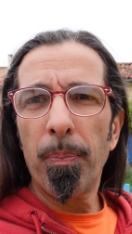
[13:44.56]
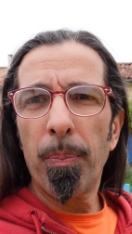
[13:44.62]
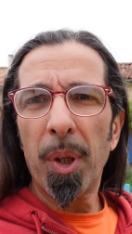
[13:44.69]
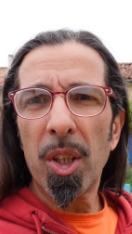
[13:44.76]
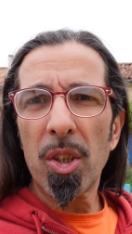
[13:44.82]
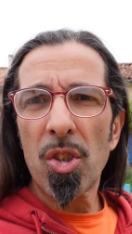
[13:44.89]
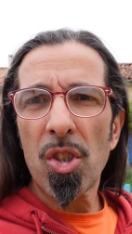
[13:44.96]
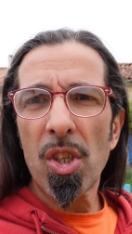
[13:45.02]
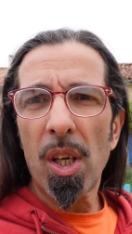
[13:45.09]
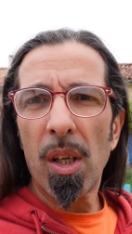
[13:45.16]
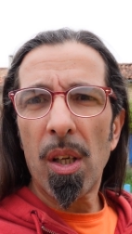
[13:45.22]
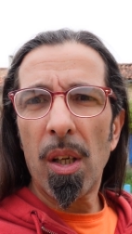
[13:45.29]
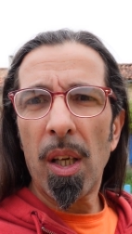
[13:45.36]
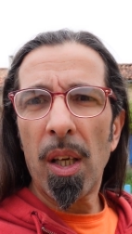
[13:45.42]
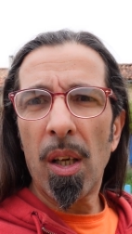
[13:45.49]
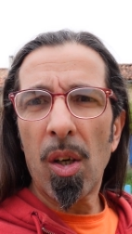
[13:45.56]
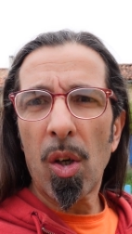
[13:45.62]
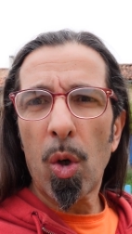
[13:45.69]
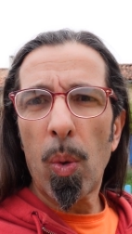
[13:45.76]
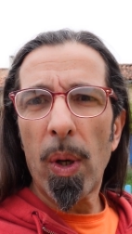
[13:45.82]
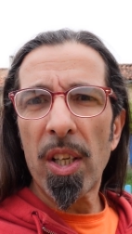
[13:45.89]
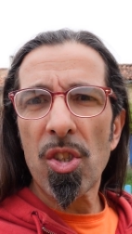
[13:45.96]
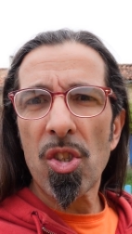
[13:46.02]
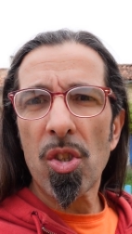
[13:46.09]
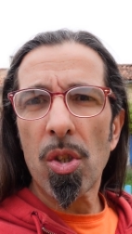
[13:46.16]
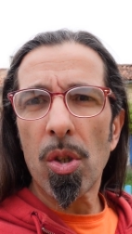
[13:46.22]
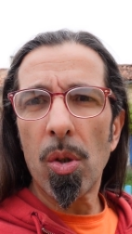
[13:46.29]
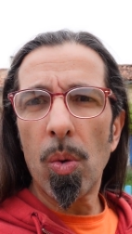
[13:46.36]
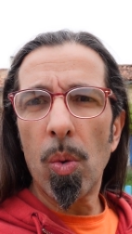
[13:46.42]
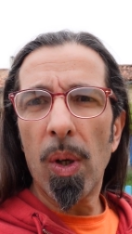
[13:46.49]
But in our quest
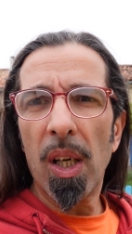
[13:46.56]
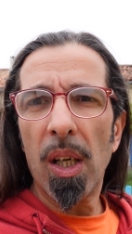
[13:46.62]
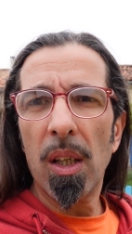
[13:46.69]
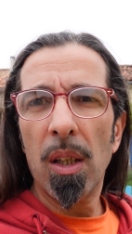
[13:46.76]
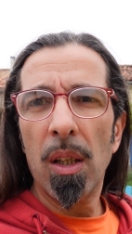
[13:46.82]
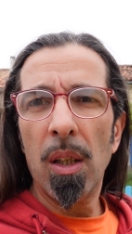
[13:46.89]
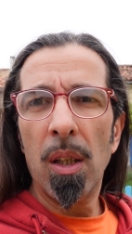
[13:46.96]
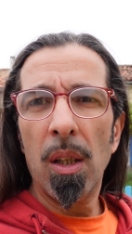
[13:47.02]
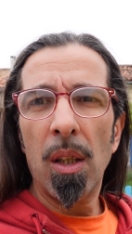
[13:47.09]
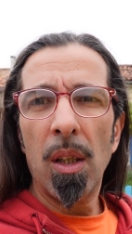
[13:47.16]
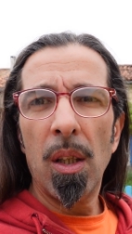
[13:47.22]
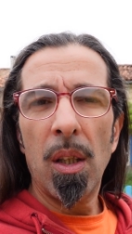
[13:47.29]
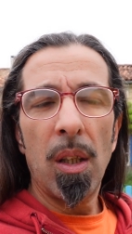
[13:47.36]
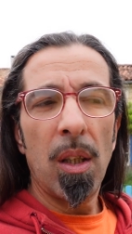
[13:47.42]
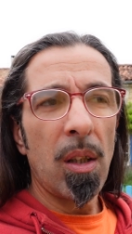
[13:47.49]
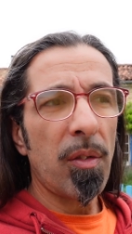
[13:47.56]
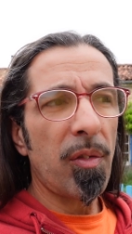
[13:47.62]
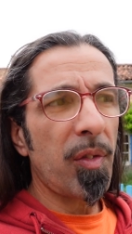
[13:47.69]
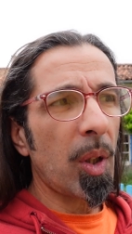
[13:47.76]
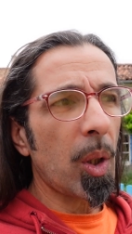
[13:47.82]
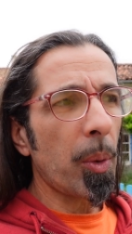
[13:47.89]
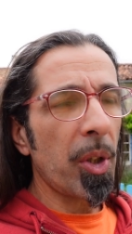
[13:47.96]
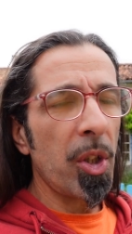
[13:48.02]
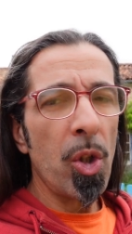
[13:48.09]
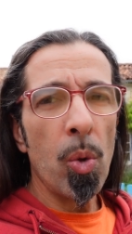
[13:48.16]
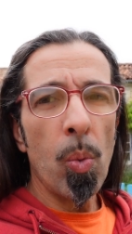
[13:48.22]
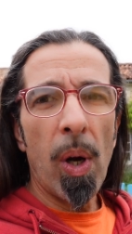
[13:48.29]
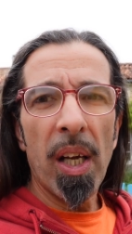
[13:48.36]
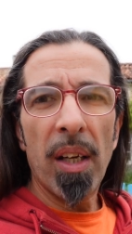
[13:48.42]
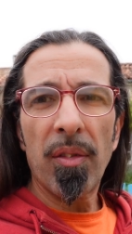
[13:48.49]
to follow a new
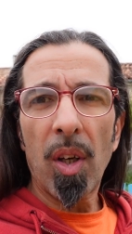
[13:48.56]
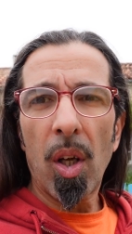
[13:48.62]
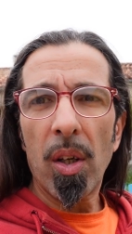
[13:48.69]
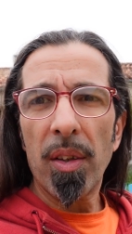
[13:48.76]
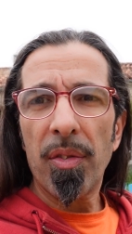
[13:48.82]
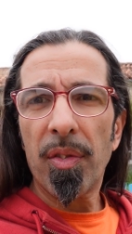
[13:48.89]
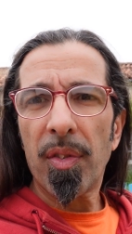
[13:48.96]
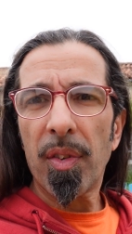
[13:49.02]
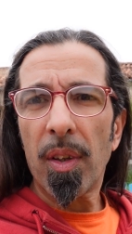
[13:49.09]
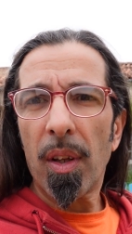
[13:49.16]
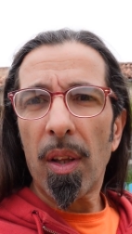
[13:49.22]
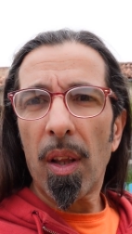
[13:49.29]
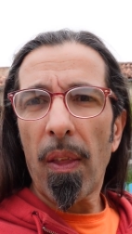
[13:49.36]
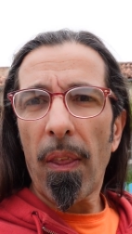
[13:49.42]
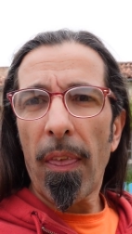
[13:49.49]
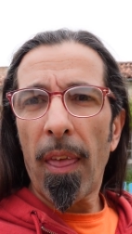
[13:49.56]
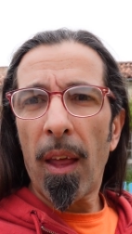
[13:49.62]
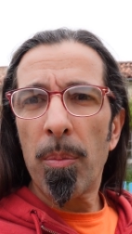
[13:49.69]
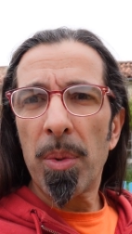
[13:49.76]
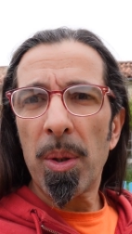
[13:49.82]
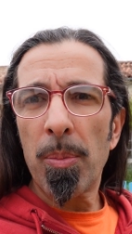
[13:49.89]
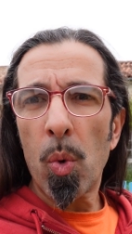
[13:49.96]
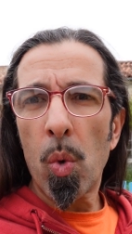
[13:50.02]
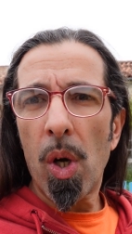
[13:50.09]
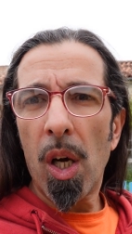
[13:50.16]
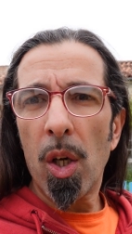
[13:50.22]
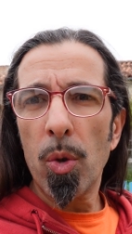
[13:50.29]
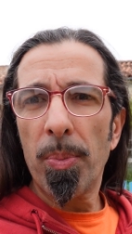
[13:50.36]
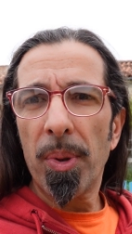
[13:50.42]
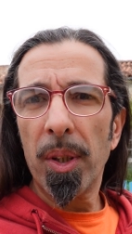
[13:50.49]
way of life and be more
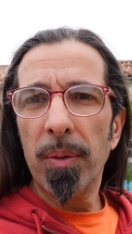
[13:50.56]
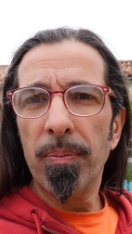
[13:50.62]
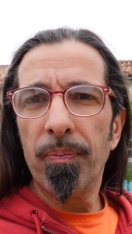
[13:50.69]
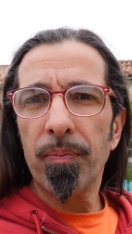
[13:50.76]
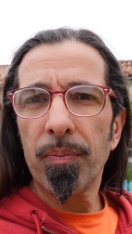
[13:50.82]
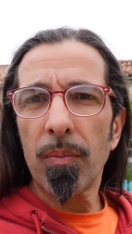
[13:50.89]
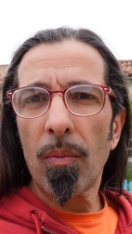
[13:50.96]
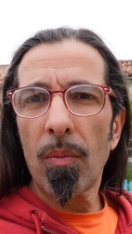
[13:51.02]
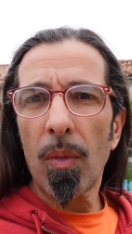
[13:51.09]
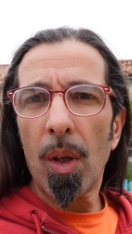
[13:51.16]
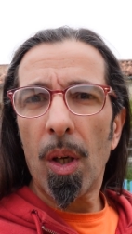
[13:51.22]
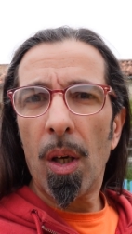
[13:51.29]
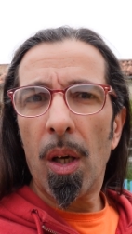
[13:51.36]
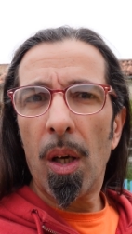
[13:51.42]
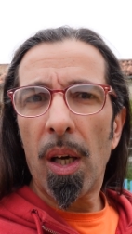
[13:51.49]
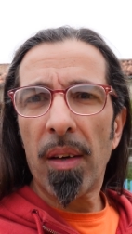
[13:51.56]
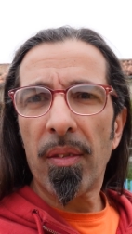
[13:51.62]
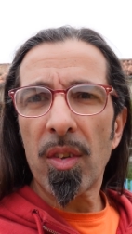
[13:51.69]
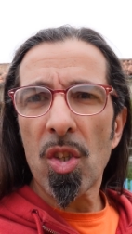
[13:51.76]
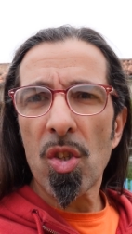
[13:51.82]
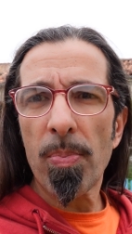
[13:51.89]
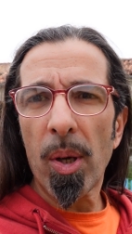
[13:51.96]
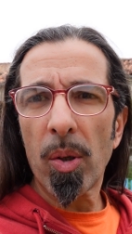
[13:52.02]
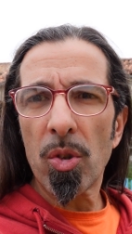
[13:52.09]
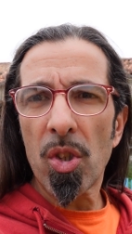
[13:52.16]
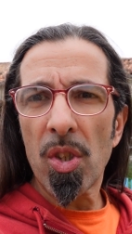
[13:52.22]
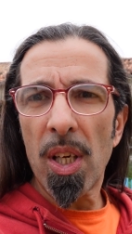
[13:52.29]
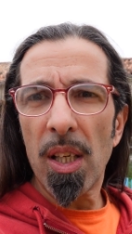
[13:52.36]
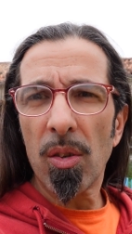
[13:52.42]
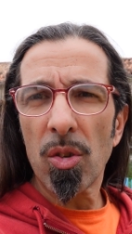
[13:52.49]
open, having spoken
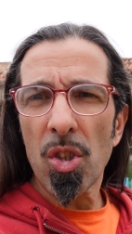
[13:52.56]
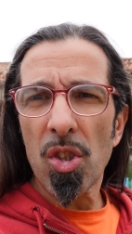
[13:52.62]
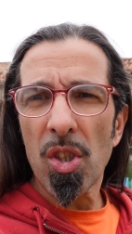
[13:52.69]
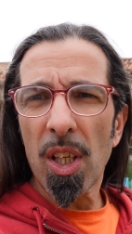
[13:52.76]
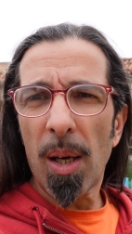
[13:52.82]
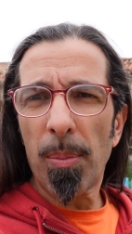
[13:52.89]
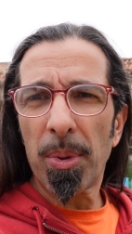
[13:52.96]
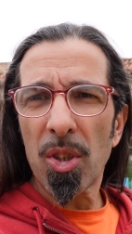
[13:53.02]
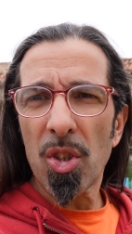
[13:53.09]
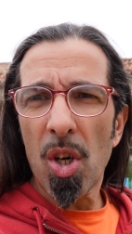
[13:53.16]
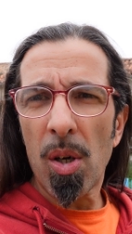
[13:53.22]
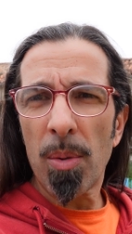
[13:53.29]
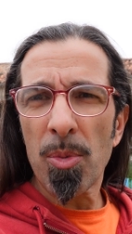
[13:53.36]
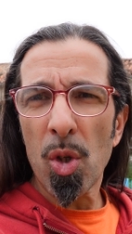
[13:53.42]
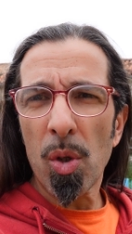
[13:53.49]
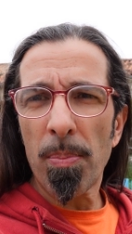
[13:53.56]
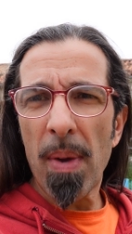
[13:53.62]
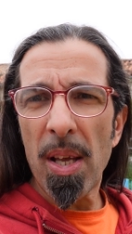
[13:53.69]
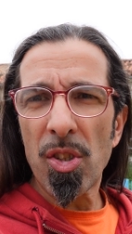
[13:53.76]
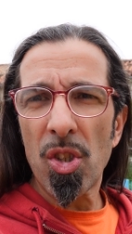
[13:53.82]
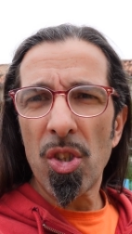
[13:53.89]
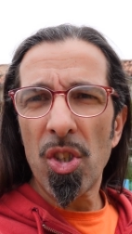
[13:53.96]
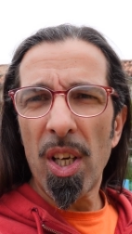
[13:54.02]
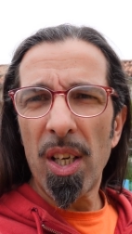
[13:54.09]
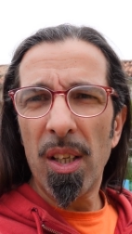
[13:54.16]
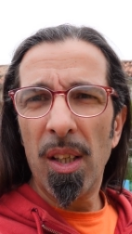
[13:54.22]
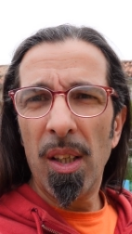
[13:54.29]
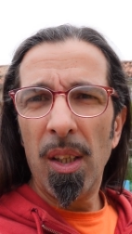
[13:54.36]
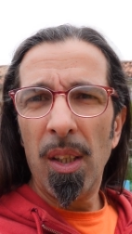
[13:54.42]
to Neil just a couple of times on Messenger,